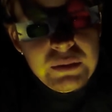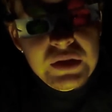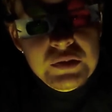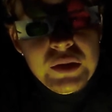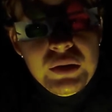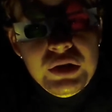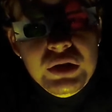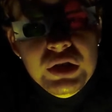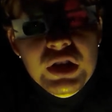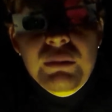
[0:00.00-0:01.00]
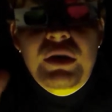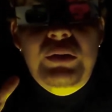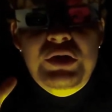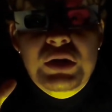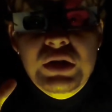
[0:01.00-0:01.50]
poker, but
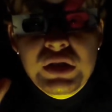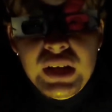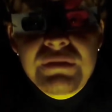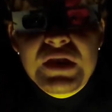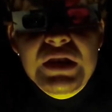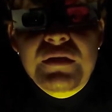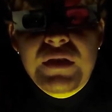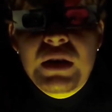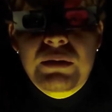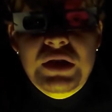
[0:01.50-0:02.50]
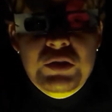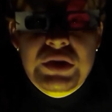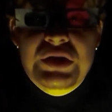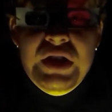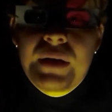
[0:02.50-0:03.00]
it was left in the fireplace
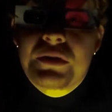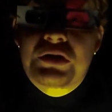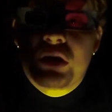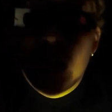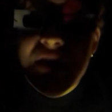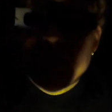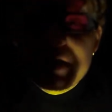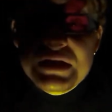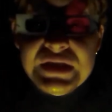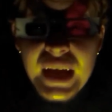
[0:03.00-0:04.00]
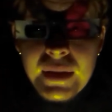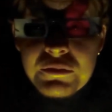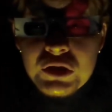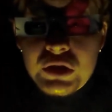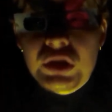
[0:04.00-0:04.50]
when he stabbed her. So as he
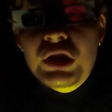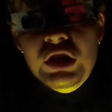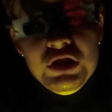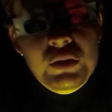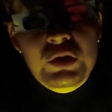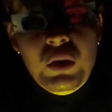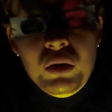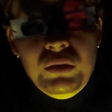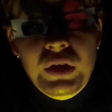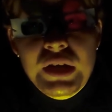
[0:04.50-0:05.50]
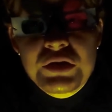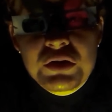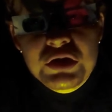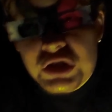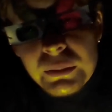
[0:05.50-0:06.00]
stabbed her, she was cauterized,
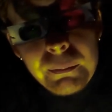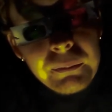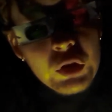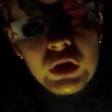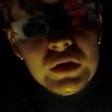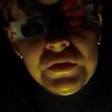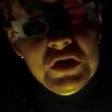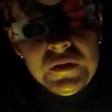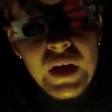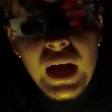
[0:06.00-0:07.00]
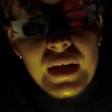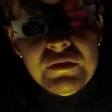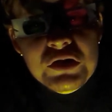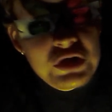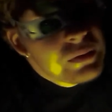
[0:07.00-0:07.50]
so she could have
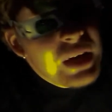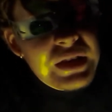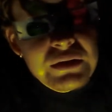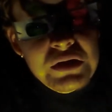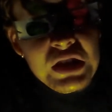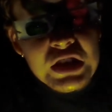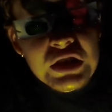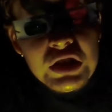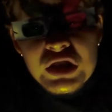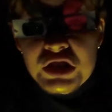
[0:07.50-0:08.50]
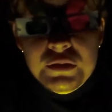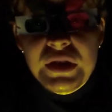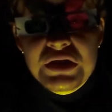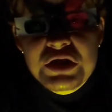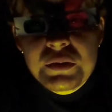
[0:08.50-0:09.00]
survived. She might
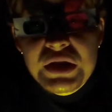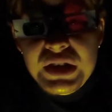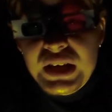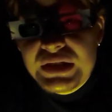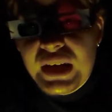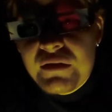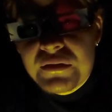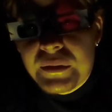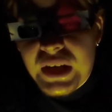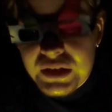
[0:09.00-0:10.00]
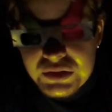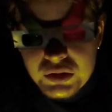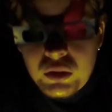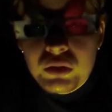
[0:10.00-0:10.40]
just have been knocked out from that because